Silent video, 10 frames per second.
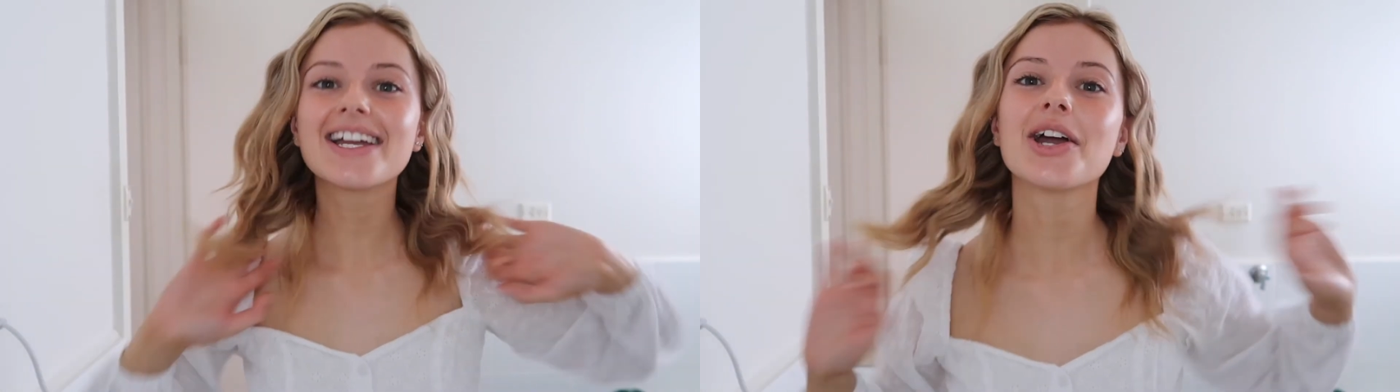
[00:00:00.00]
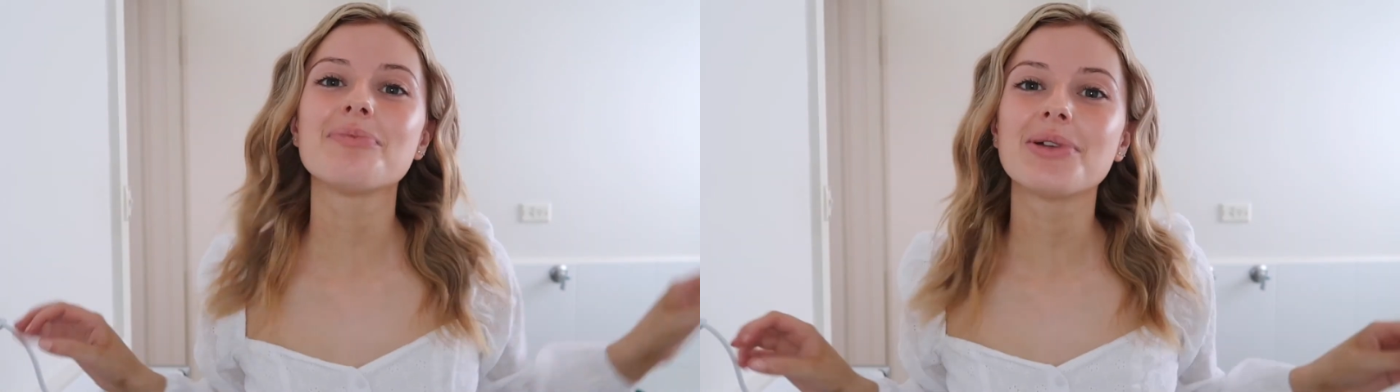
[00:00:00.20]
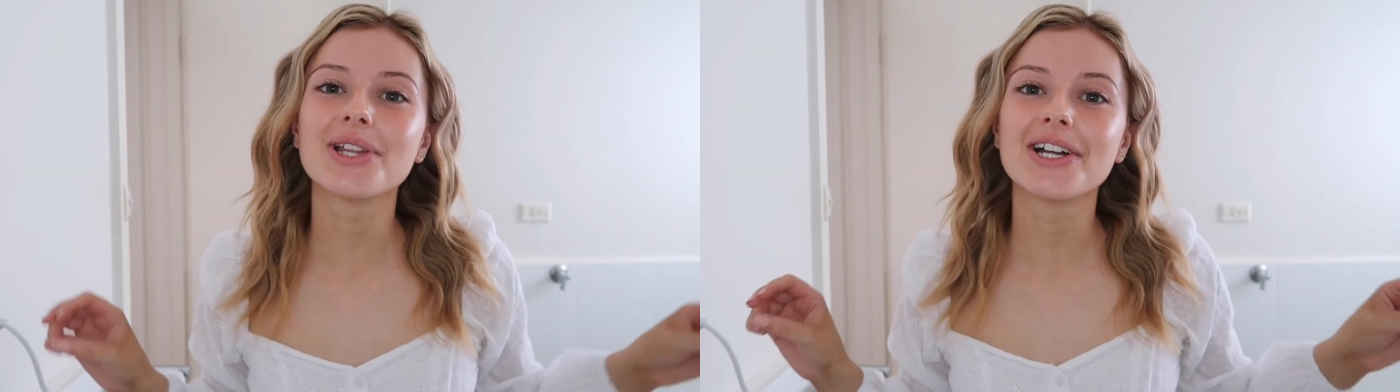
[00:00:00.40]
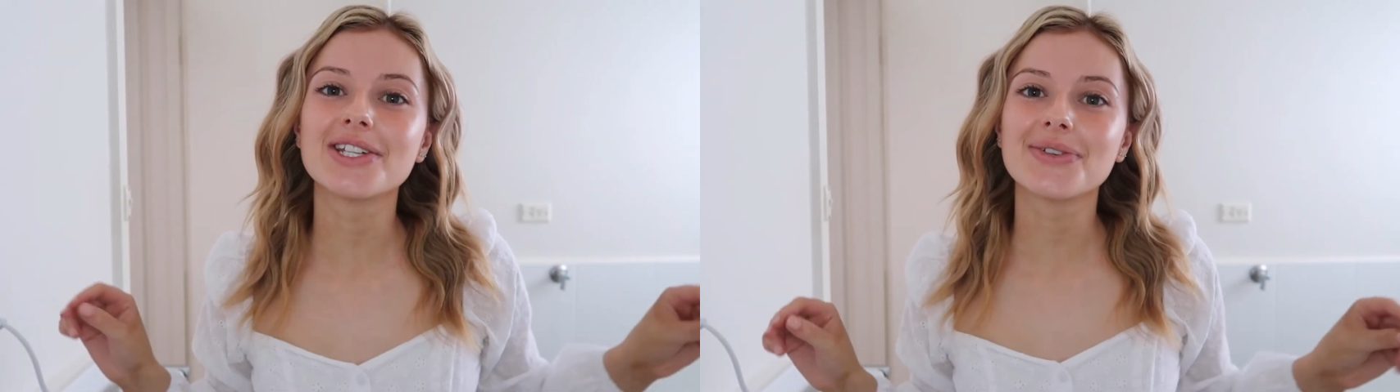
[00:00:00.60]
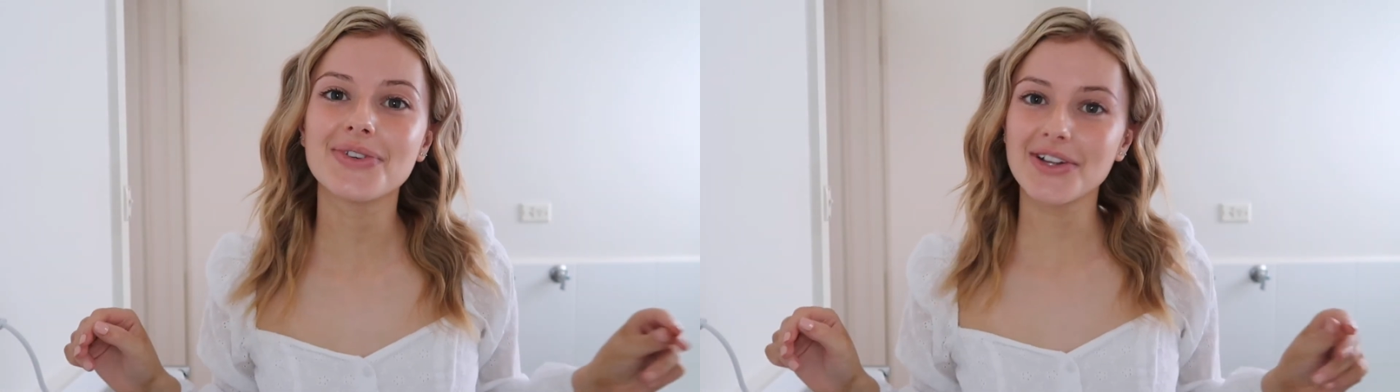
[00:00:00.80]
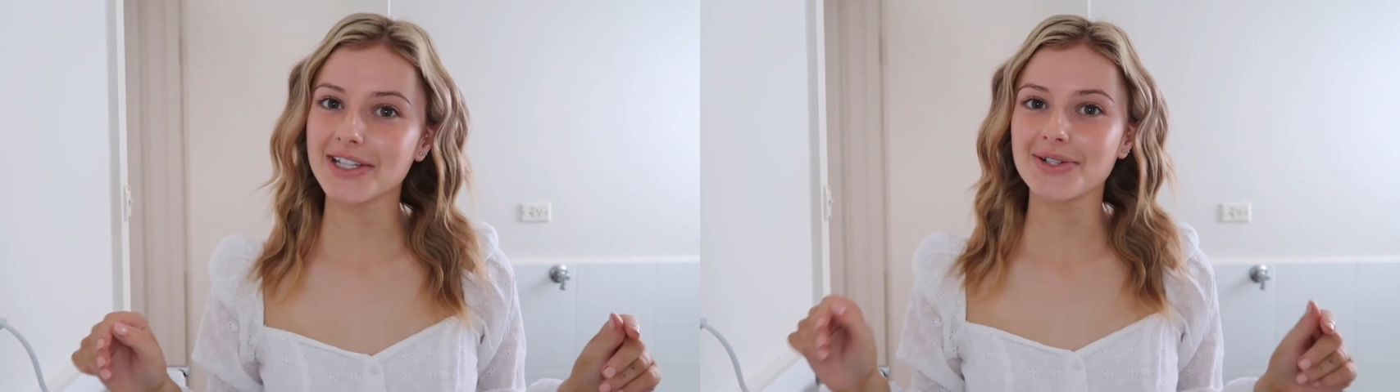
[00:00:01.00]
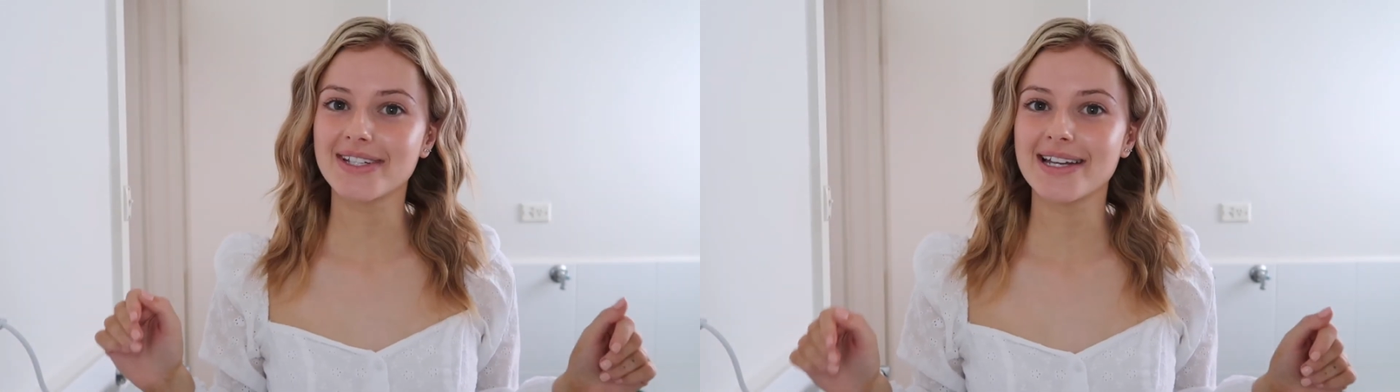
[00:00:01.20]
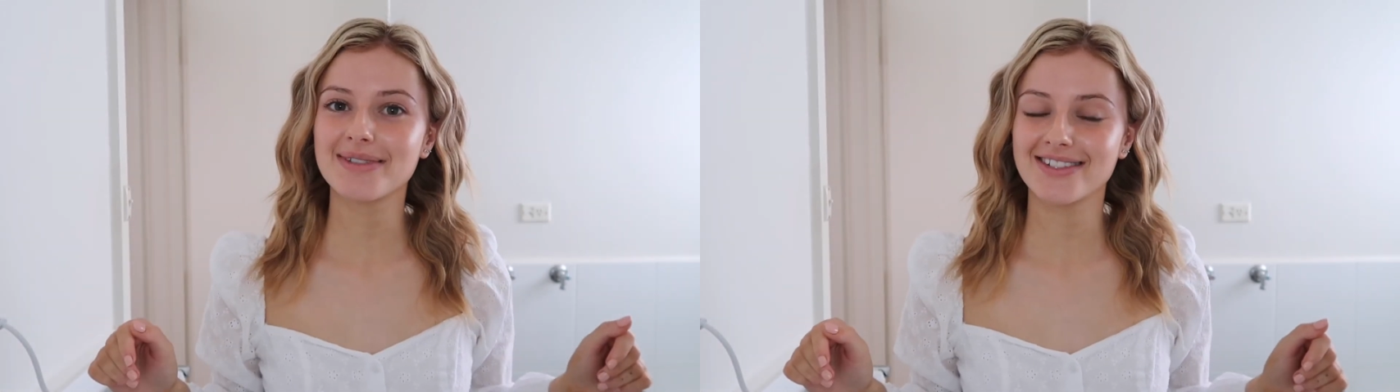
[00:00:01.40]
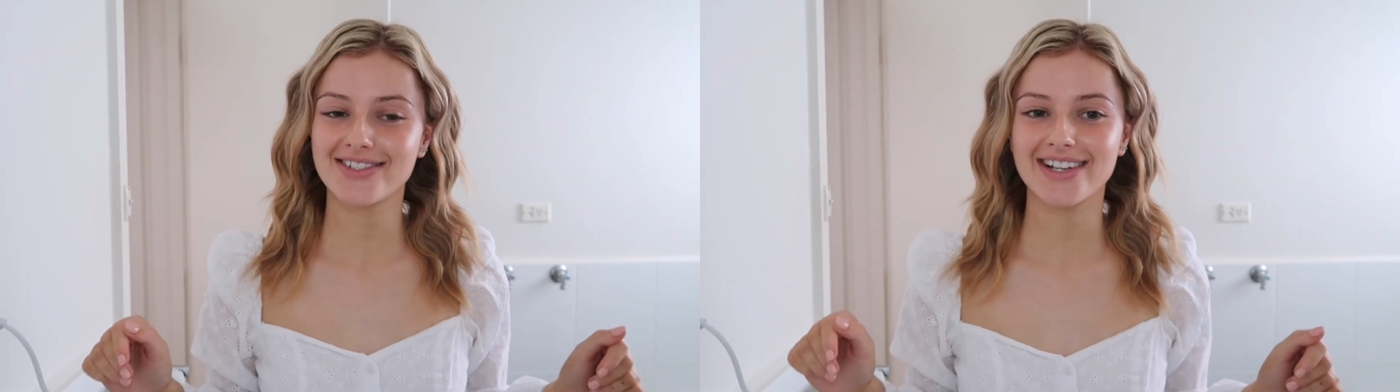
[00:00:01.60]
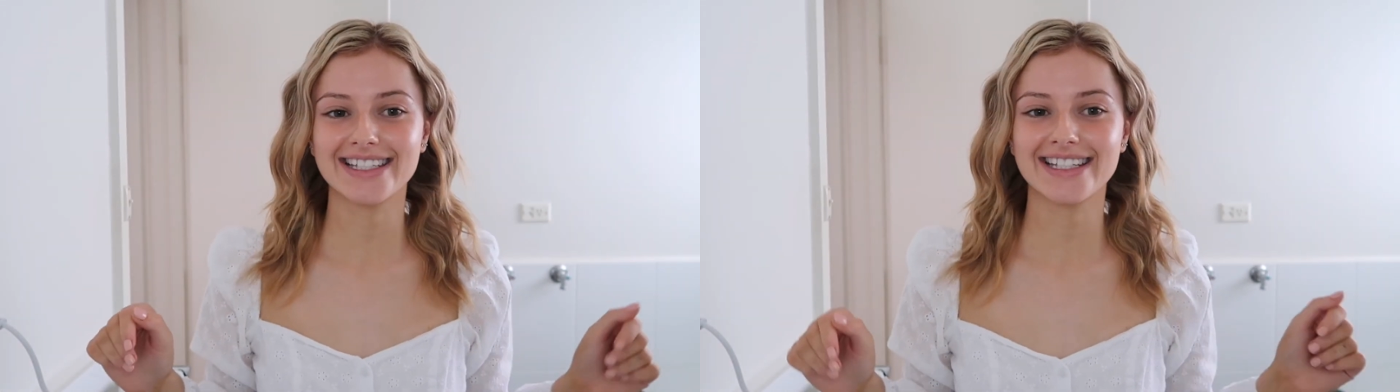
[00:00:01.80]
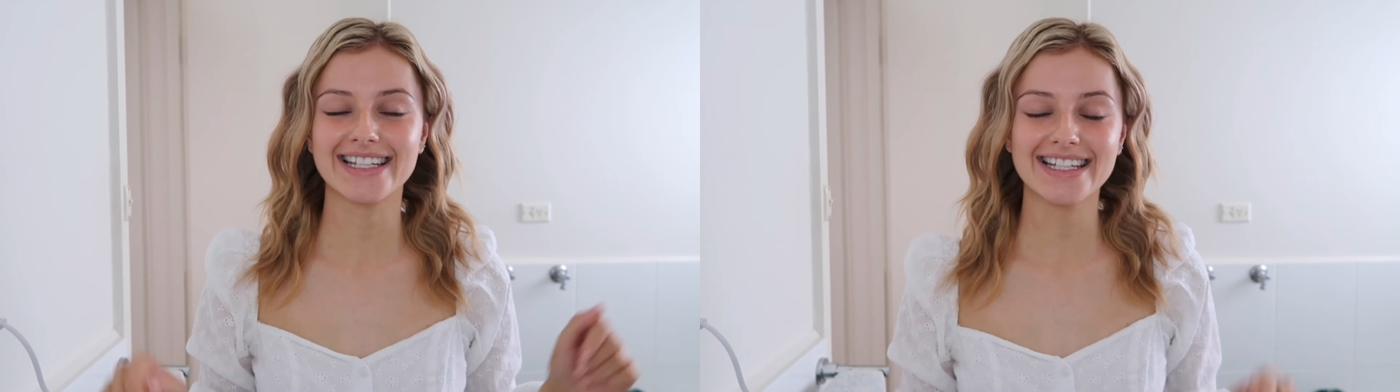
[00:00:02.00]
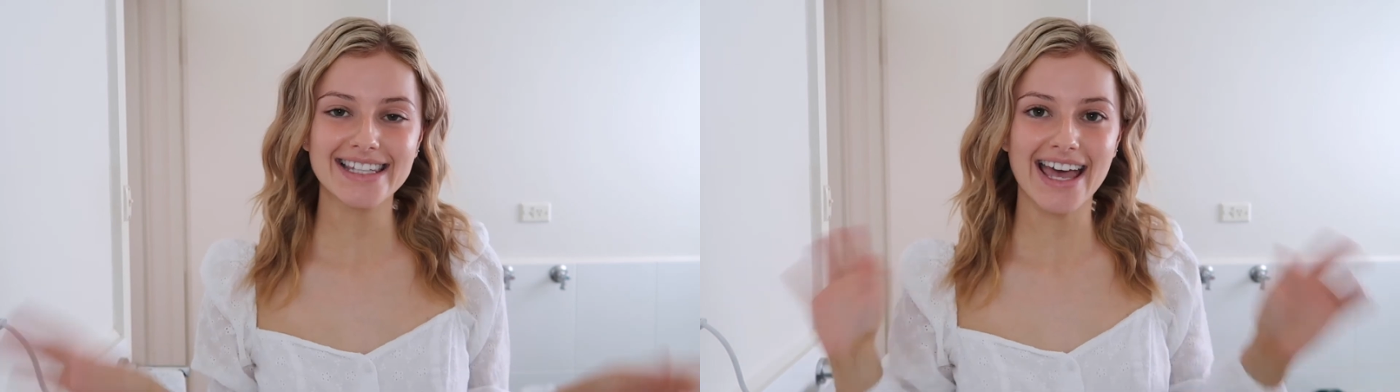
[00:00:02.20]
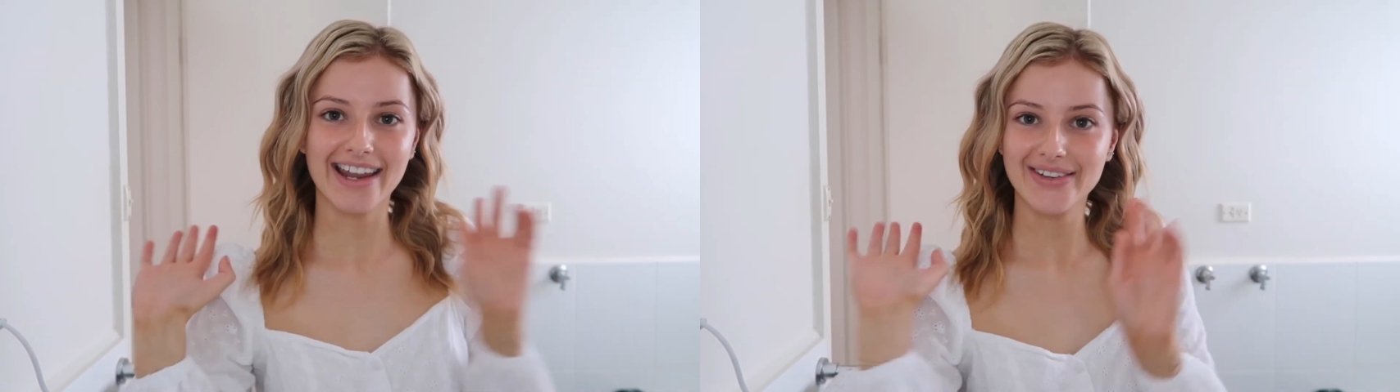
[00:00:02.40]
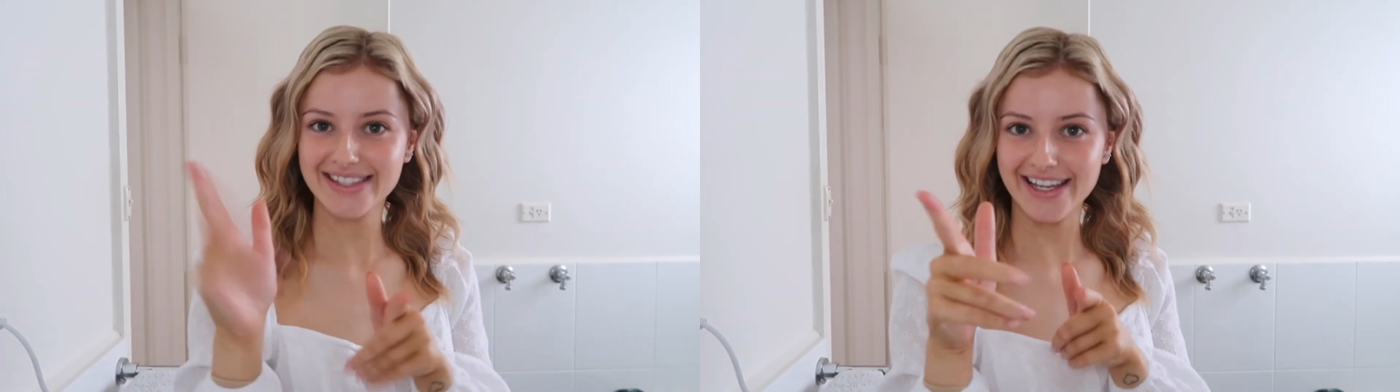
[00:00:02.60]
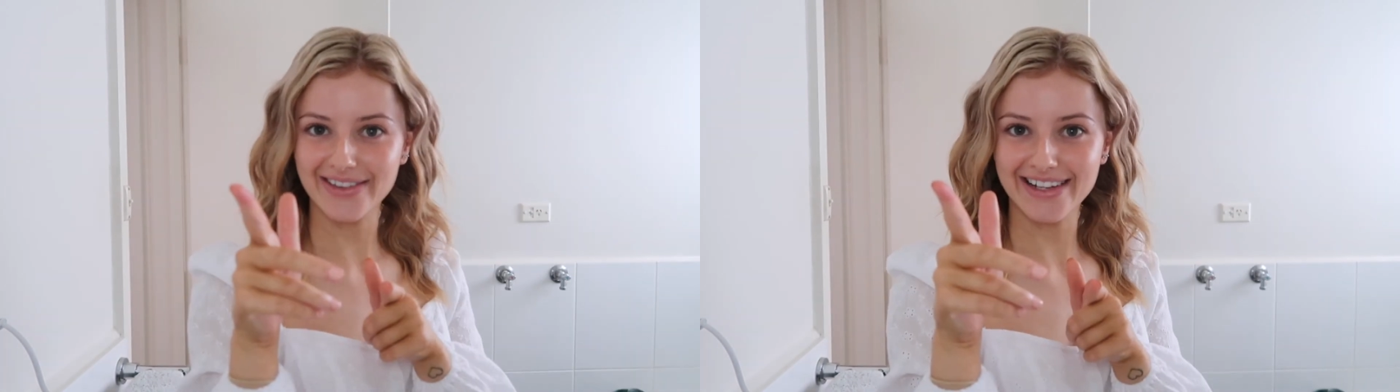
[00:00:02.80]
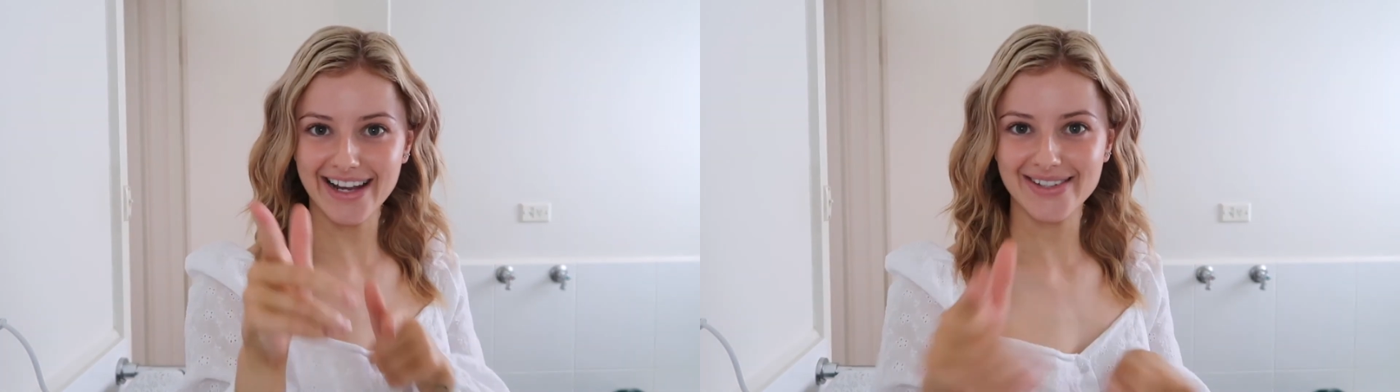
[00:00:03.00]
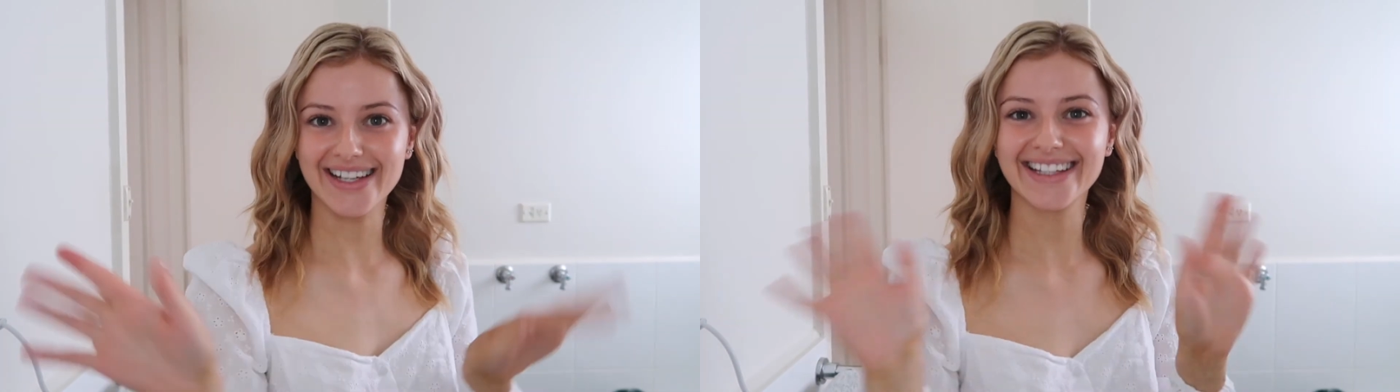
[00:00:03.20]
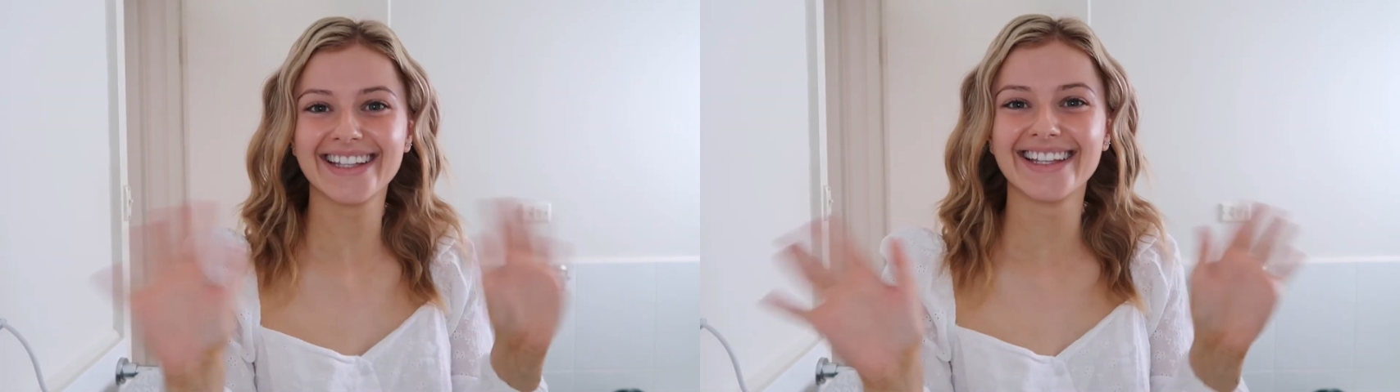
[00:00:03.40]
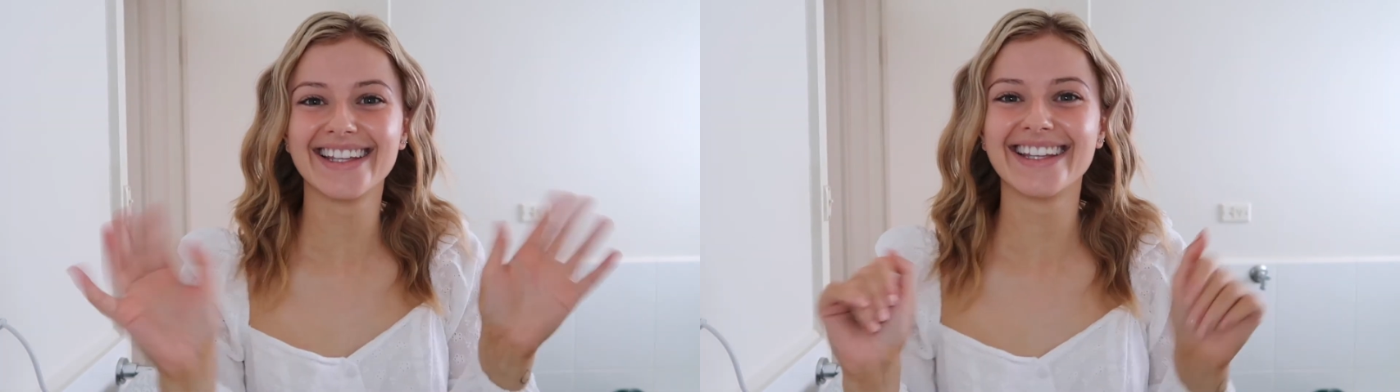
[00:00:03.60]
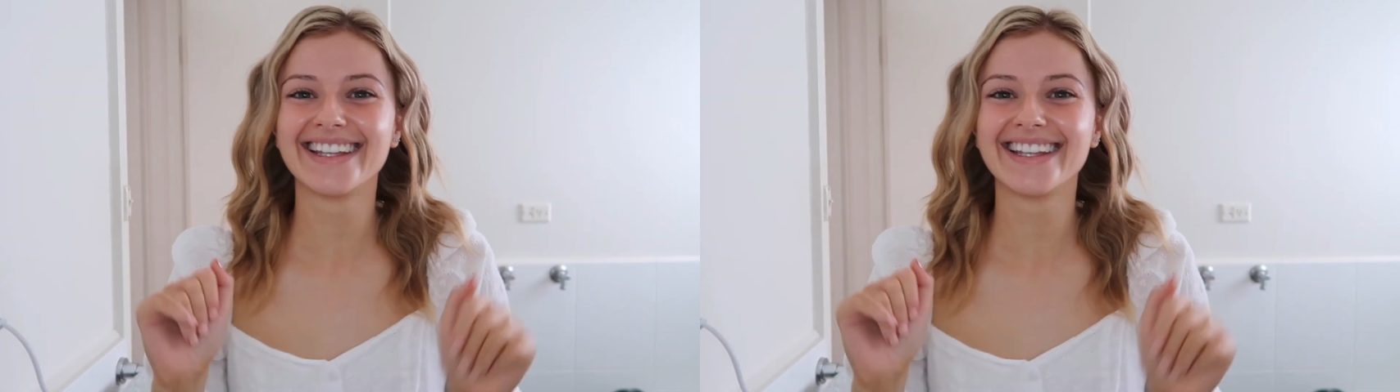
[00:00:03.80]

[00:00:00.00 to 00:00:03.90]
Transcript: I hope you learned a few little tips and tricks in this and I'll see you in the next one.